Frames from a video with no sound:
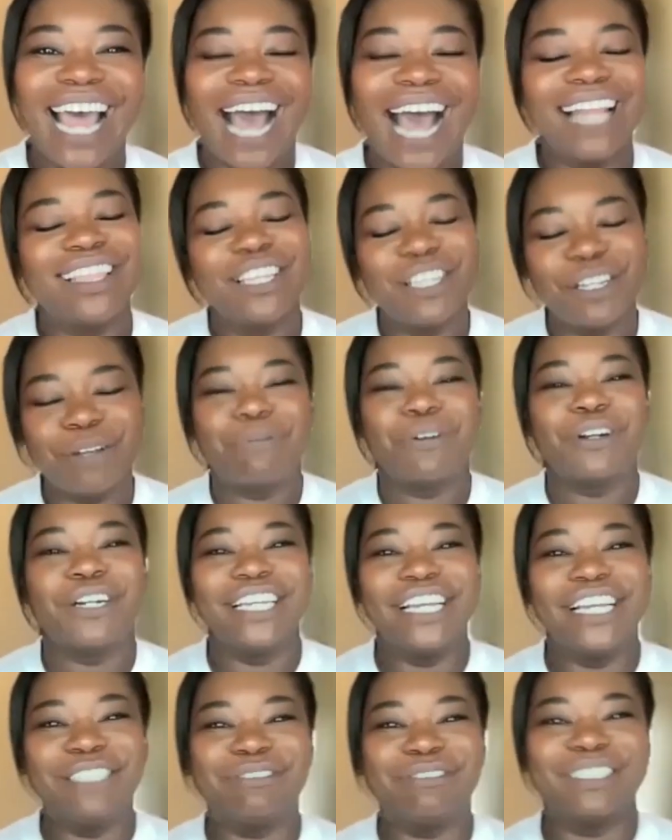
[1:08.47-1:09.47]
I think you're
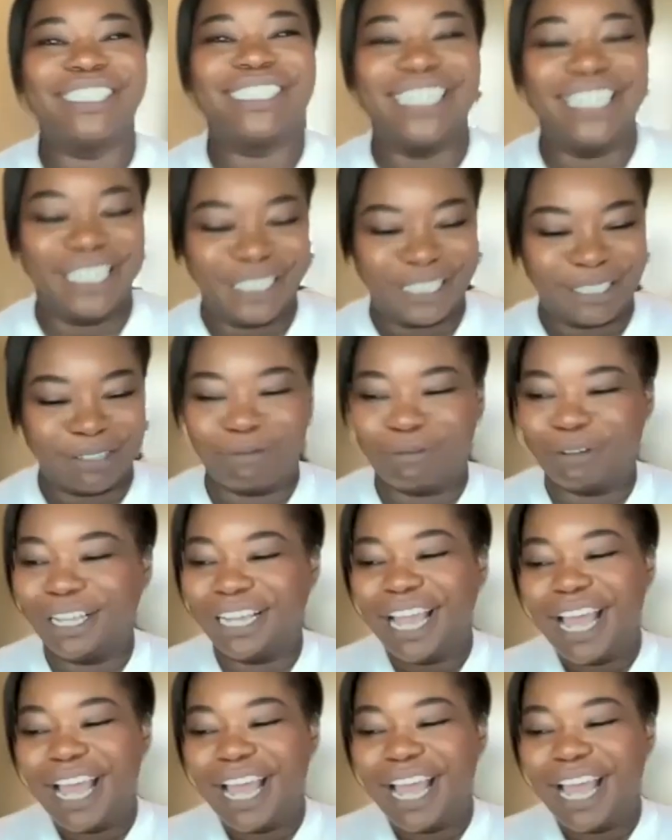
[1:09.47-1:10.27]
pretty interesting. So